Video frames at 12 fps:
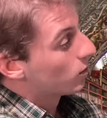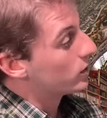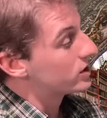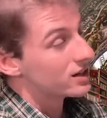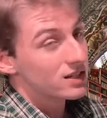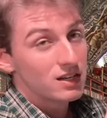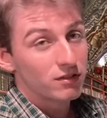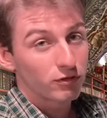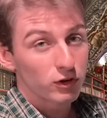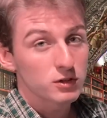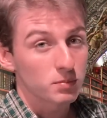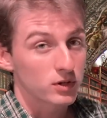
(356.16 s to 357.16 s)
which is the
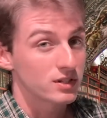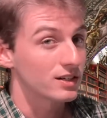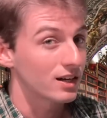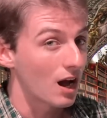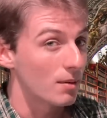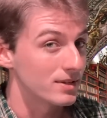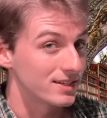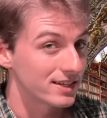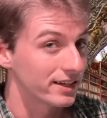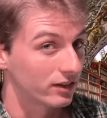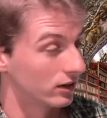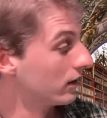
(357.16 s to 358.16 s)
first person common
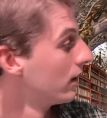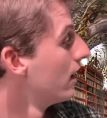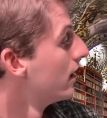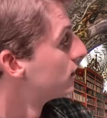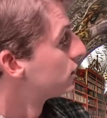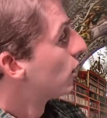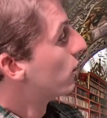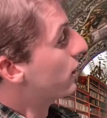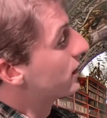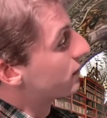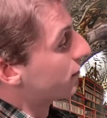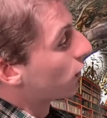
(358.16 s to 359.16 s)
singular. So
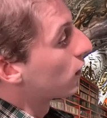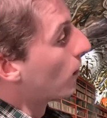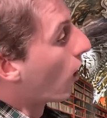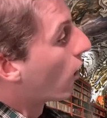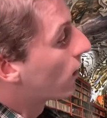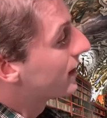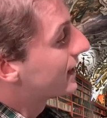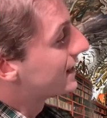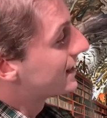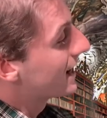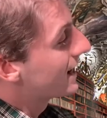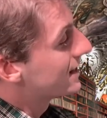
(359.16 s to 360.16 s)
this verb already
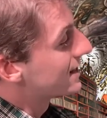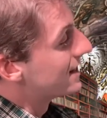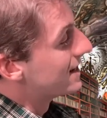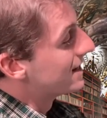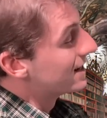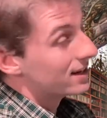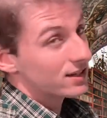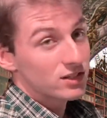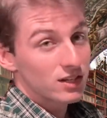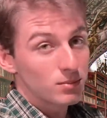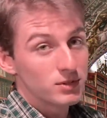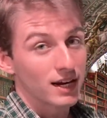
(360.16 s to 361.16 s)
contains the
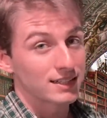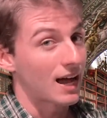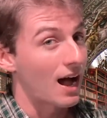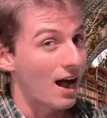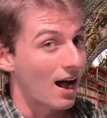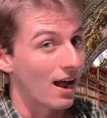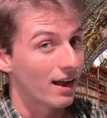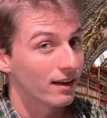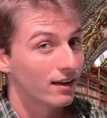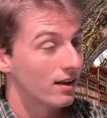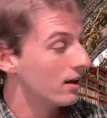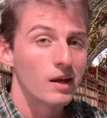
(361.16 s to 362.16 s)
subject I.
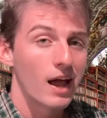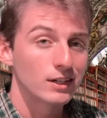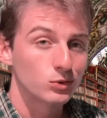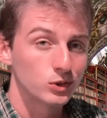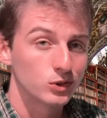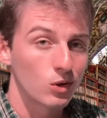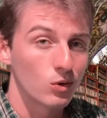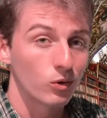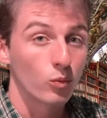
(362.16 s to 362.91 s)
As a result,